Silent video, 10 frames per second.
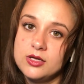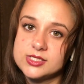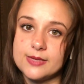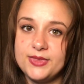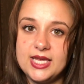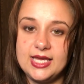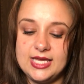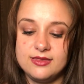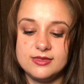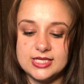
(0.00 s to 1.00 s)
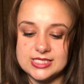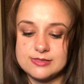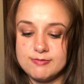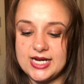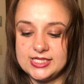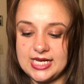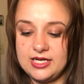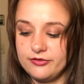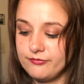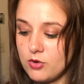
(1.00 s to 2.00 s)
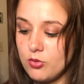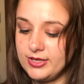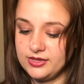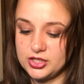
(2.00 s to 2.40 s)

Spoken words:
something in this meditative moment